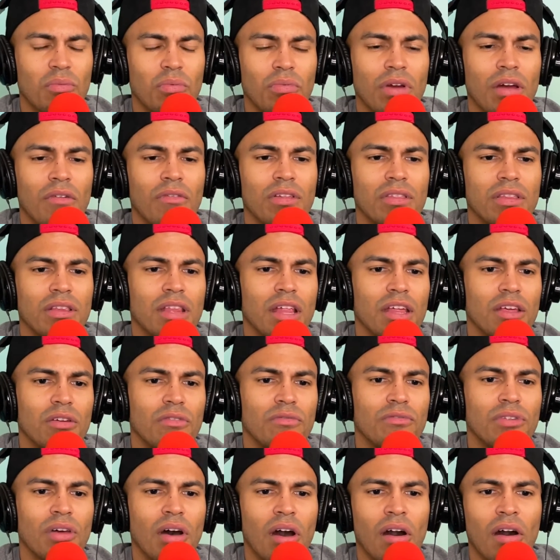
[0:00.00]
everything that you've
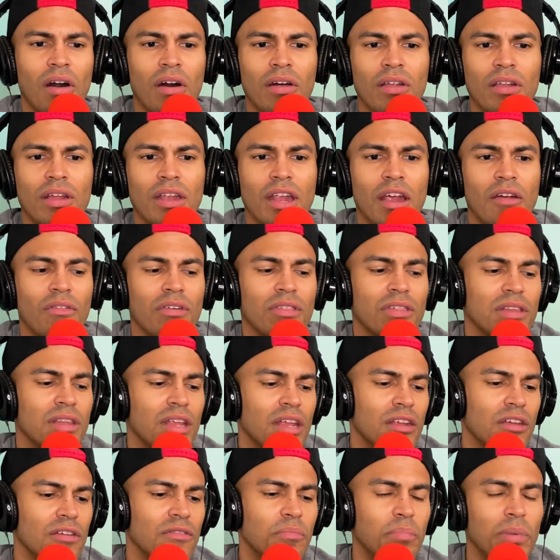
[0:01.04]
done and everything that
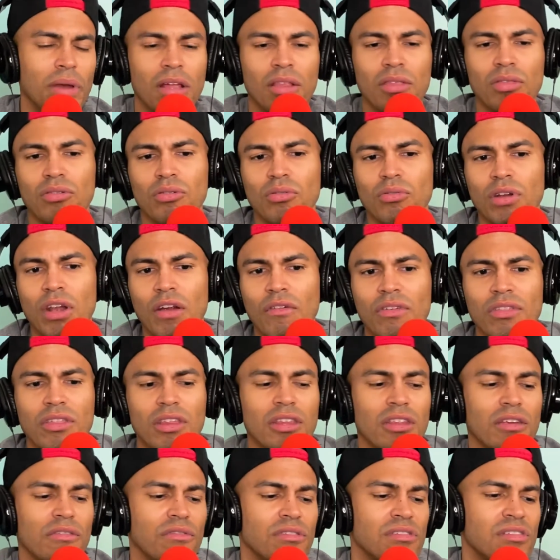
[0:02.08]
you've been through and everything
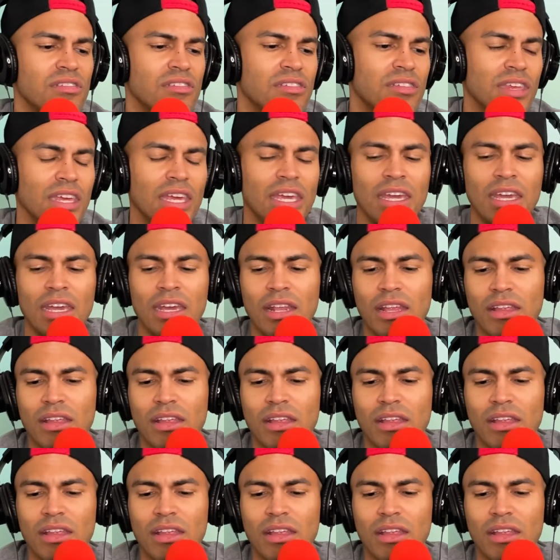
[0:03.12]
that you've seen.